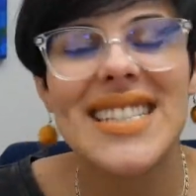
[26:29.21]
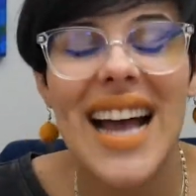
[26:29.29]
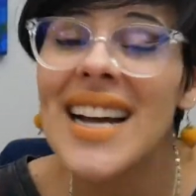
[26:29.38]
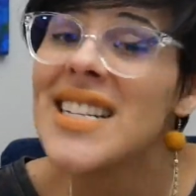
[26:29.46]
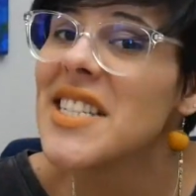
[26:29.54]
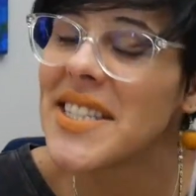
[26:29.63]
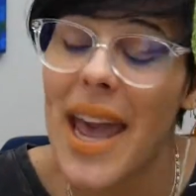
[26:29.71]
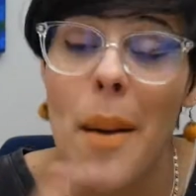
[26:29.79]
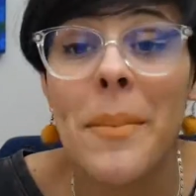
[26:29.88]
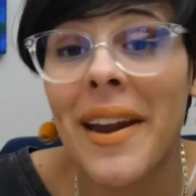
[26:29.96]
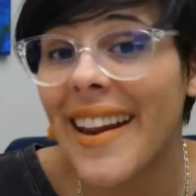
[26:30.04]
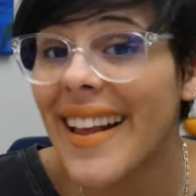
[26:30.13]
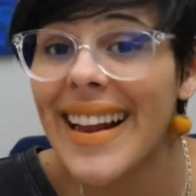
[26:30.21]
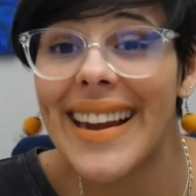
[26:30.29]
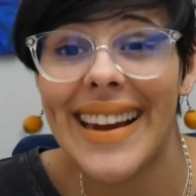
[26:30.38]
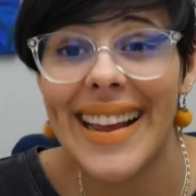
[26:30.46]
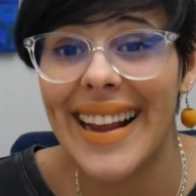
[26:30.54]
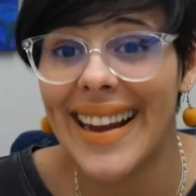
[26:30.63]
I just kept knitting and
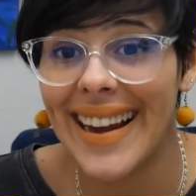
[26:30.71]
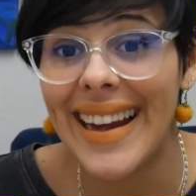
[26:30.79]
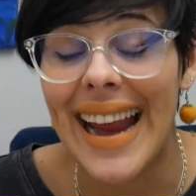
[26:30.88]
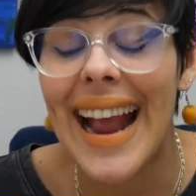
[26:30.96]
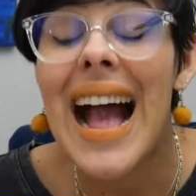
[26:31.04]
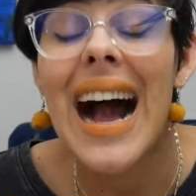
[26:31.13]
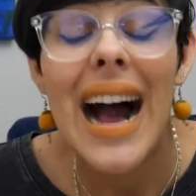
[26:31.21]
knitting and knitting.